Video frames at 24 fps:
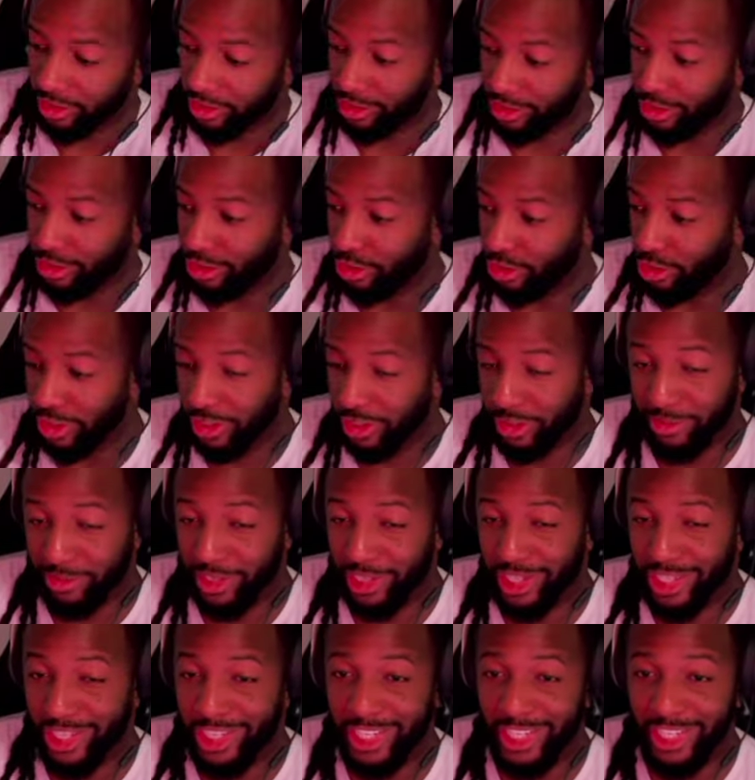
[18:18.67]
Dude is
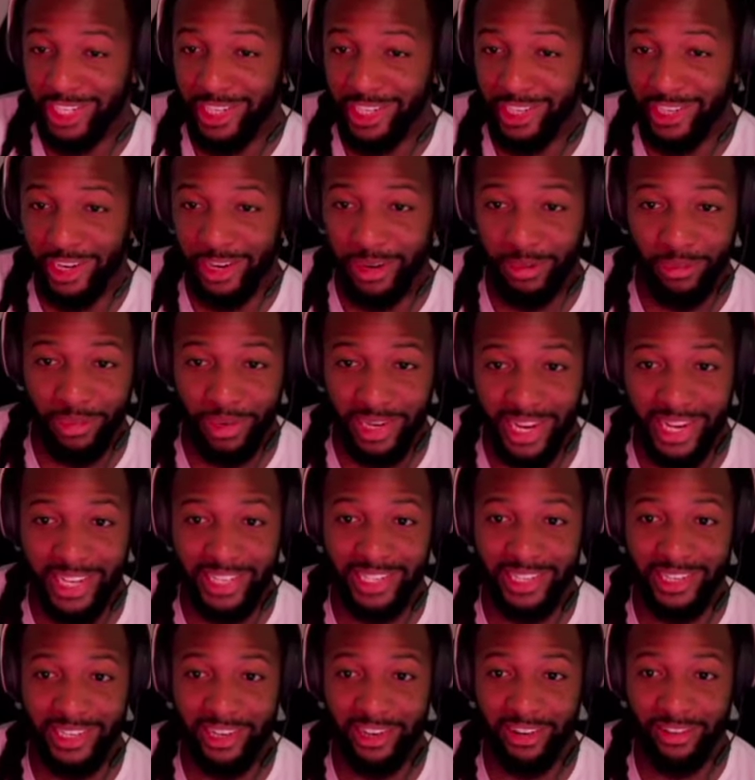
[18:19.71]
machine gun
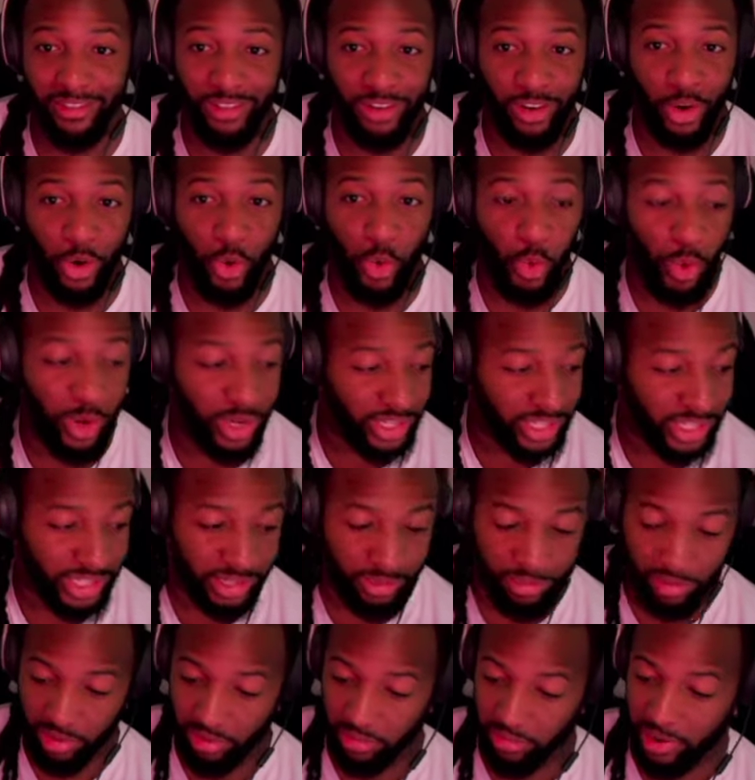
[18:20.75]
blasting Quincy
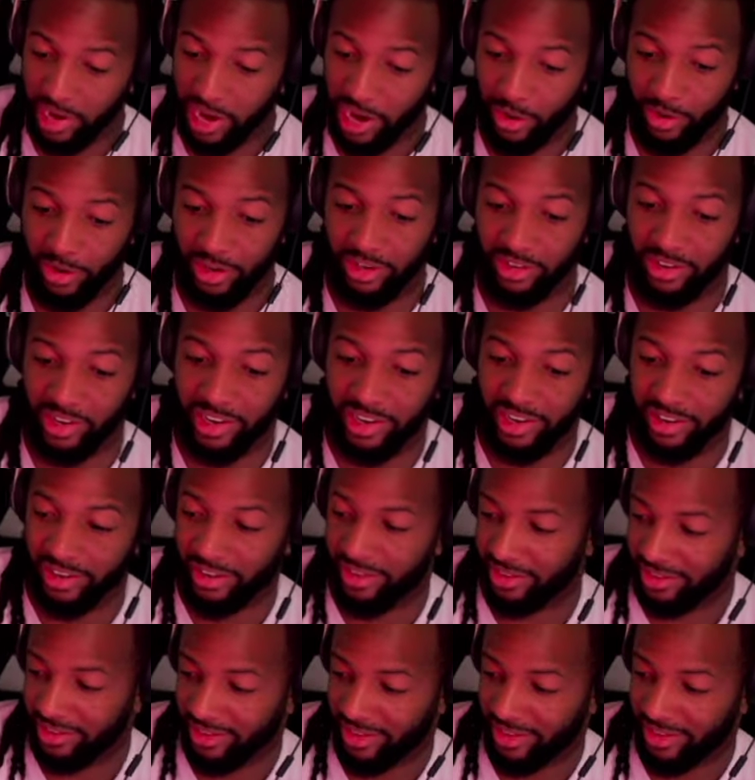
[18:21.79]
powers right now.